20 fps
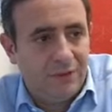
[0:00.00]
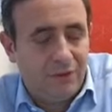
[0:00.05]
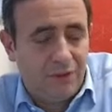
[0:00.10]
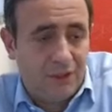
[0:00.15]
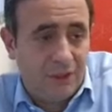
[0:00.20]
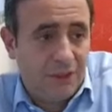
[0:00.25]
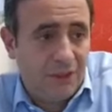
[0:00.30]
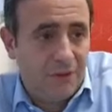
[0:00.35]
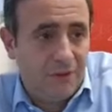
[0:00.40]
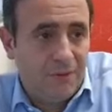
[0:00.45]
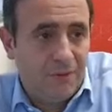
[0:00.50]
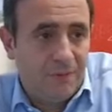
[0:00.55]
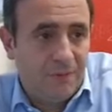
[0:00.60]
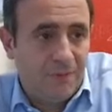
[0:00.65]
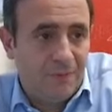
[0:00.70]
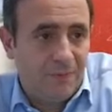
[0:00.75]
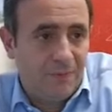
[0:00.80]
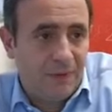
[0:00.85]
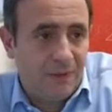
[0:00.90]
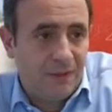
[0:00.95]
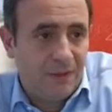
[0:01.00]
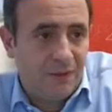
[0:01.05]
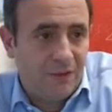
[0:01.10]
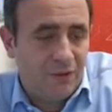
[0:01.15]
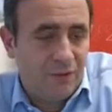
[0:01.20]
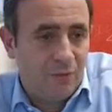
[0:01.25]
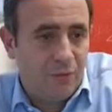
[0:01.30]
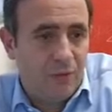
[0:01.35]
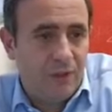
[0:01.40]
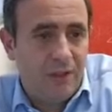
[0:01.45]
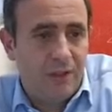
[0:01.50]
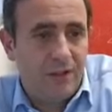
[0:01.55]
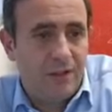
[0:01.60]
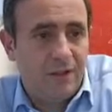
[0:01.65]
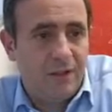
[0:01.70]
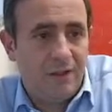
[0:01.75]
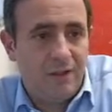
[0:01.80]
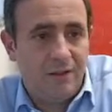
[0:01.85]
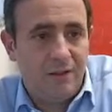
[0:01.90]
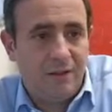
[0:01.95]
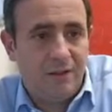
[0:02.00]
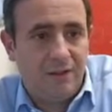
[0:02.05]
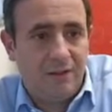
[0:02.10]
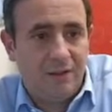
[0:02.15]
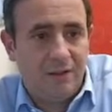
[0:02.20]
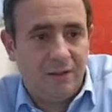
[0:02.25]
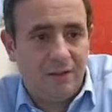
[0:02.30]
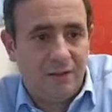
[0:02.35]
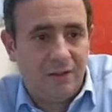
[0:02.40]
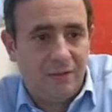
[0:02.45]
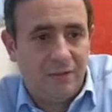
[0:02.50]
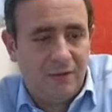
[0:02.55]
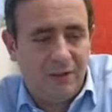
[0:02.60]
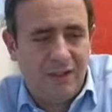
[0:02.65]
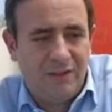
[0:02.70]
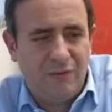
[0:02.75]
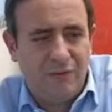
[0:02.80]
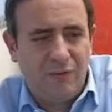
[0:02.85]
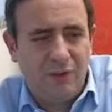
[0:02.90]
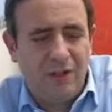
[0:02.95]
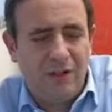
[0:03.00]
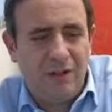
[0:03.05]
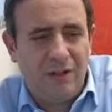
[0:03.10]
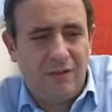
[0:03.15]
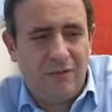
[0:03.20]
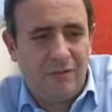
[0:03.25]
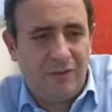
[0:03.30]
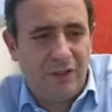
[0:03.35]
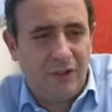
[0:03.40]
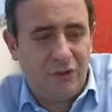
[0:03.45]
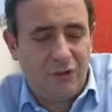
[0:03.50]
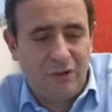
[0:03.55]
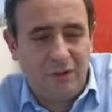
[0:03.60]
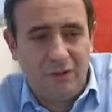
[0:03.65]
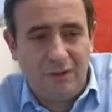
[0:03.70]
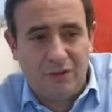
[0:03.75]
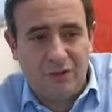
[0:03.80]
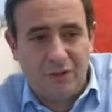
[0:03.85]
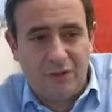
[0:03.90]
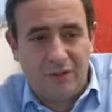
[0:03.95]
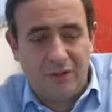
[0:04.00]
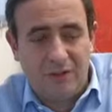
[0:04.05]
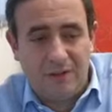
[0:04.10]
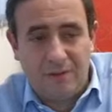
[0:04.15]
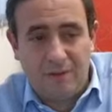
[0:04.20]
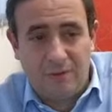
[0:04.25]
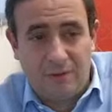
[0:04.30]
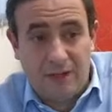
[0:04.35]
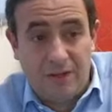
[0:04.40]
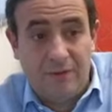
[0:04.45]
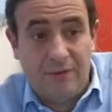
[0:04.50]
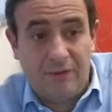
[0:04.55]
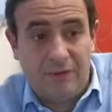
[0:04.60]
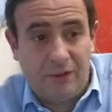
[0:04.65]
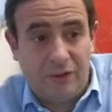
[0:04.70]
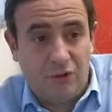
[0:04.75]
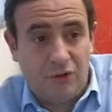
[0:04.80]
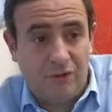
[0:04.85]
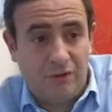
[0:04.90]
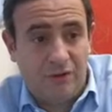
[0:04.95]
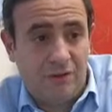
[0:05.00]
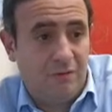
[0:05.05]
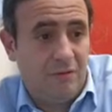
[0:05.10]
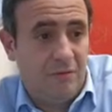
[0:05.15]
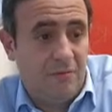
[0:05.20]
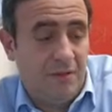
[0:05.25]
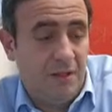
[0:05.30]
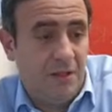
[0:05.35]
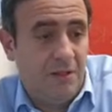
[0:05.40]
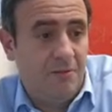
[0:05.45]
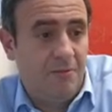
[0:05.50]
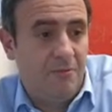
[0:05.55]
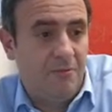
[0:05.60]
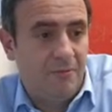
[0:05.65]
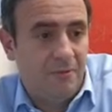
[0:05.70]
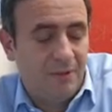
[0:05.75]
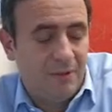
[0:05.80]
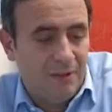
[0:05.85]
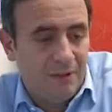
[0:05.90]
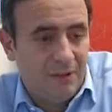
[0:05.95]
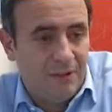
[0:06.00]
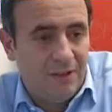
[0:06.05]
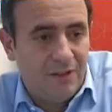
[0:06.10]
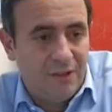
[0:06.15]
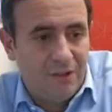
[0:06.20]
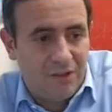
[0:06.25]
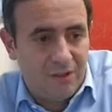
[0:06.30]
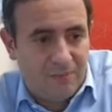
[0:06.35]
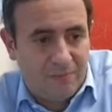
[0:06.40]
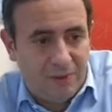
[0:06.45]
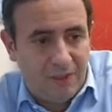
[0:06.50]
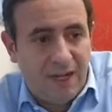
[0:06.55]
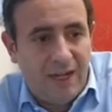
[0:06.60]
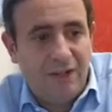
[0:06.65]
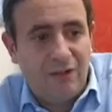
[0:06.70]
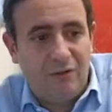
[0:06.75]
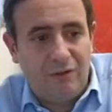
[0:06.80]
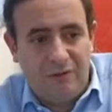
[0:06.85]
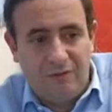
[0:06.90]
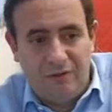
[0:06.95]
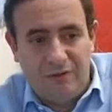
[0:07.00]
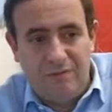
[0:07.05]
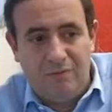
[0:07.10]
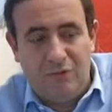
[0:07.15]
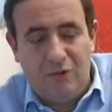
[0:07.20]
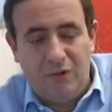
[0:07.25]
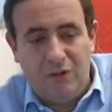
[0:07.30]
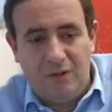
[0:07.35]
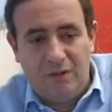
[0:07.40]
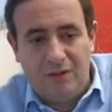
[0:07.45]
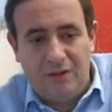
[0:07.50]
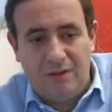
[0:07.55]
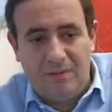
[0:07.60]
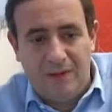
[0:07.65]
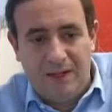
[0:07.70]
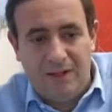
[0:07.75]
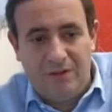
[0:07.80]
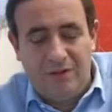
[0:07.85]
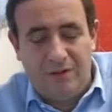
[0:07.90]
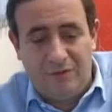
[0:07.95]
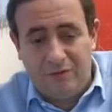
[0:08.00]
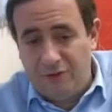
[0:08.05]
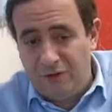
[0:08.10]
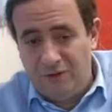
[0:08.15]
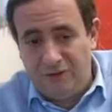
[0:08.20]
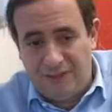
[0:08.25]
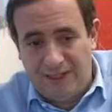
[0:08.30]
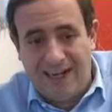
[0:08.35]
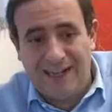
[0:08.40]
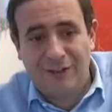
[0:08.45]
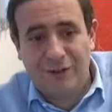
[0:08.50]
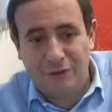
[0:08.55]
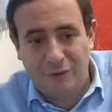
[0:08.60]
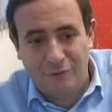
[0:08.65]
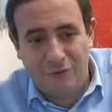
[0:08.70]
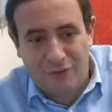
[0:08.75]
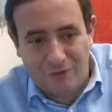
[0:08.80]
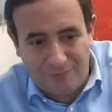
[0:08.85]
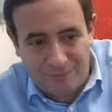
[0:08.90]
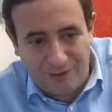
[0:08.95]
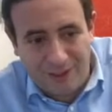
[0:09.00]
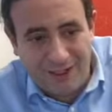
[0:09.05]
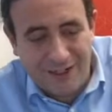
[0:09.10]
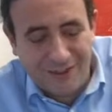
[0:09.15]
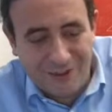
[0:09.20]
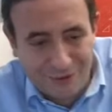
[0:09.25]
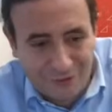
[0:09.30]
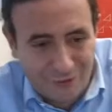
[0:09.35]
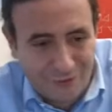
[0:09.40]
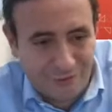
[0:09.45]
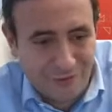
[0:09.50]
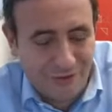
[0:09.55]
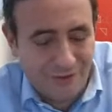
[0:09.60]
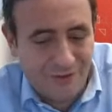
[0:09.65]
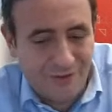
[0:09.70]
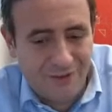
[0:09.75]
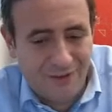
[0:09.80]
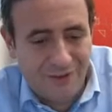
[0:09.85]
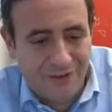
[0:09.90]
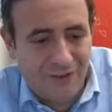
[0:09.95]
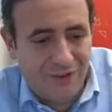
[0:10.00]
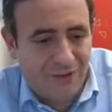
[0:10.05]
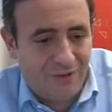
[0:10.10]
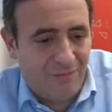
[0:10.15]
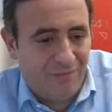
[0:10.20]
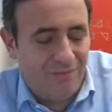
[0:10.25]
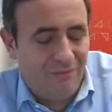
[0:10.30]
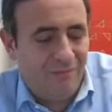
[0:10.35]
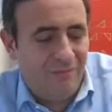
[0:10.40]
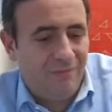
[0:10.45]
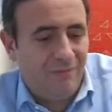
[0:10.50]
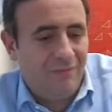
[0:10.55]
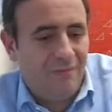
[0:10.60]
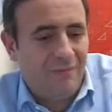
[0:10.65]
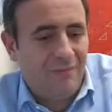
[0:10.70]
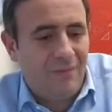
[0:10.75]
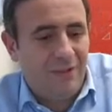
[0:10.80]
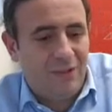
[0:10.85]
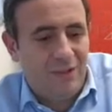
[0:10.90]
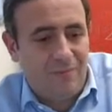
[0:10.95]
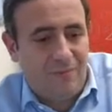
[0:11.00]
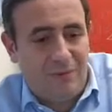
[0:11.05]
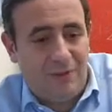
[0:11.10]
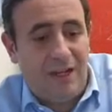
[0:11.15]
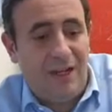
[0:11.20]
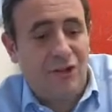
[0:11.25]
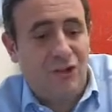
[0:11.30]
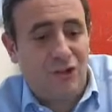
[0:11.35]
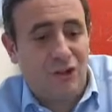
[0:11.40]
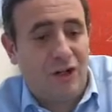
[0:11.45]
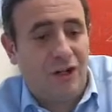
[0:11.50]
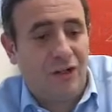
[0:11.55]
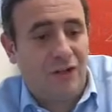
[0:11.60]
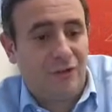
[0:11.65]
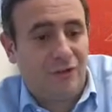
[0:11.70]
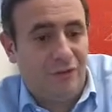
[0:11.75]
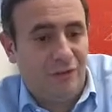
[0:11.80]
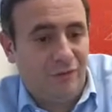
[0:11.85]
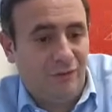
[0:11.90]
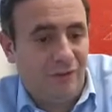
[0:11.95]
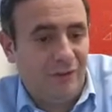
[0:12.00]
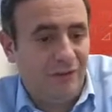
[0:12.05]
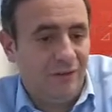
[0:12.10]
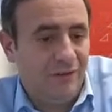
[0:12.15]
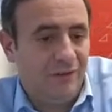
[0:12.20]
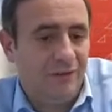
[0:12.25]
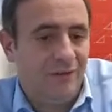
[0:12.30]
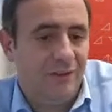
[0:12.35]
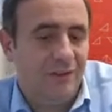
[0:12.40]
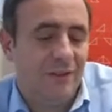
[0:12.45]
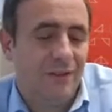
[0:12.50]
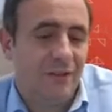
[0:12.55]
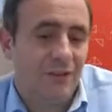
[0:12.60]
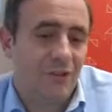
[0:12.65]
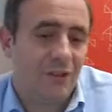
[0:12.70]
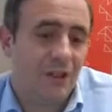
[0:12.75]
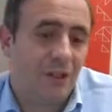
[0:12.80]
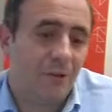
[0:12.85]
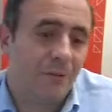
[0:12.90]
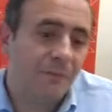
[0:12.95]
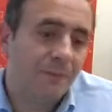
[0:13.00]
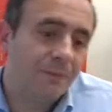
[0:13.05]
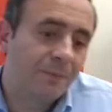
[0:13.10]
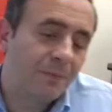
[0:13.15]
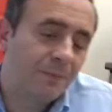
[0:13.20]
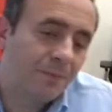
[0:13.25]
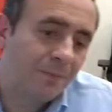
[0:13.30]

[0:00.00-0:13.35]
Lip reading: So it's a weird. We're going to have weird inflation this year. We'll have inflation, and it will be supply-driven more than demand-driven, or lack of supply-driven, supply shock-driven. And so,